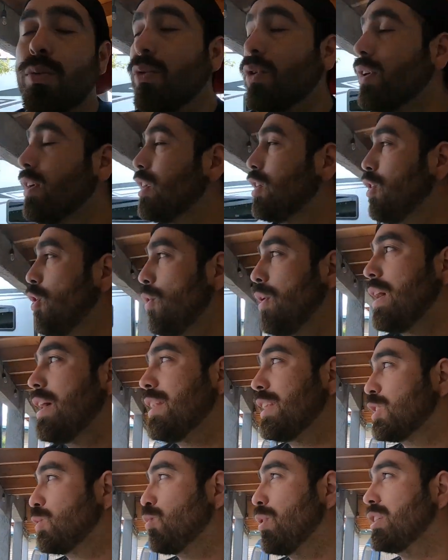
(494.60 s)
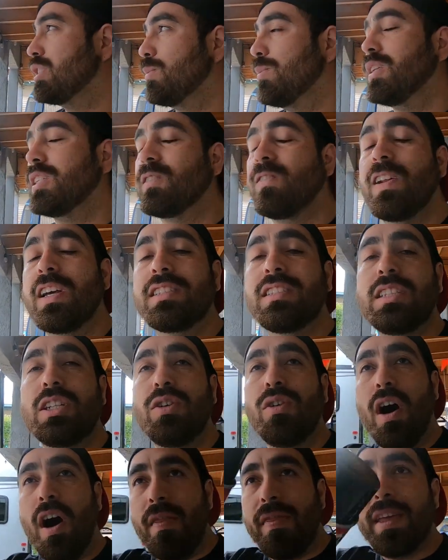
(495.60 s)
We're gonna go ahead and spray some of this Flex
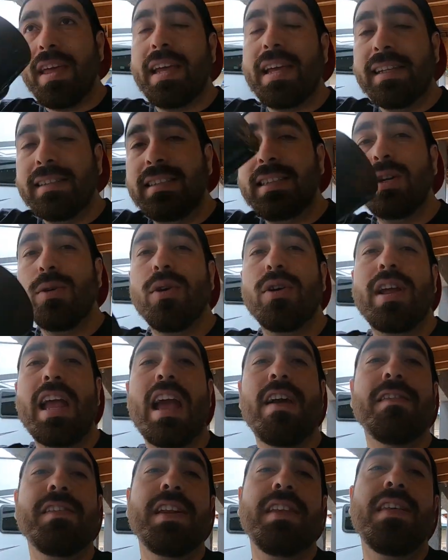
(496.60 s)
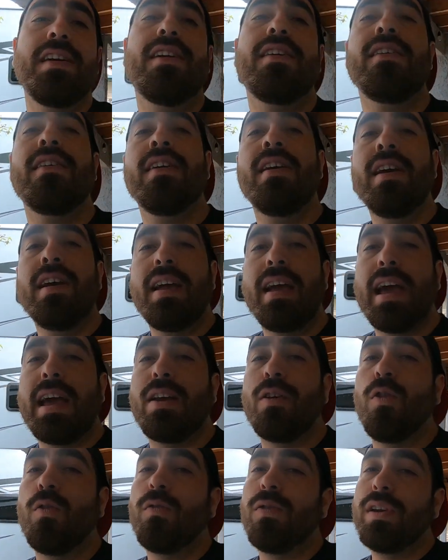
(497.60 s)
Seal on the interior cavity there
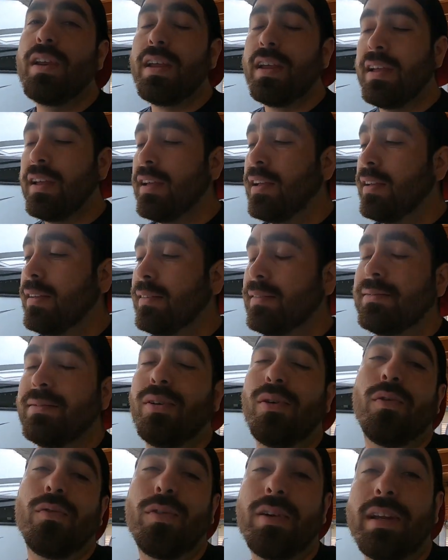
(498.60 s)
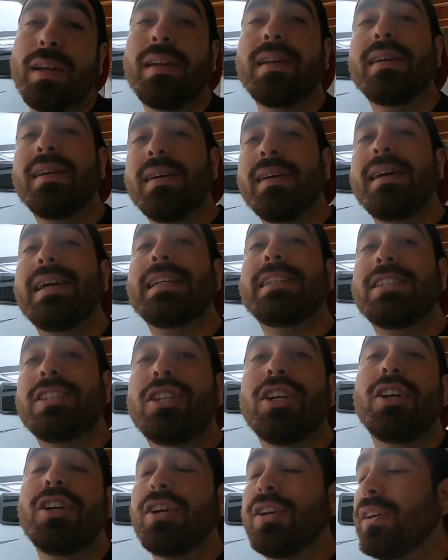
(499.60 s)
and hopefully, hopefully, it
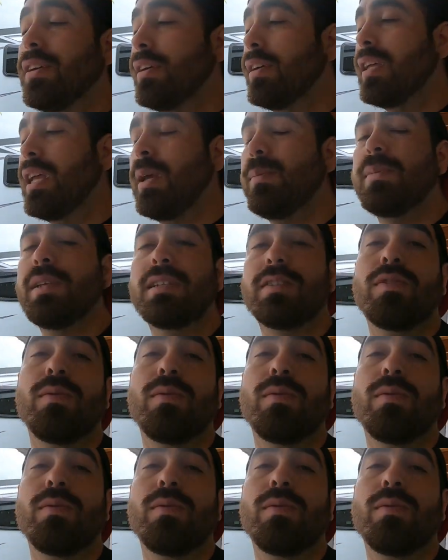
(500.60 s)
should keep this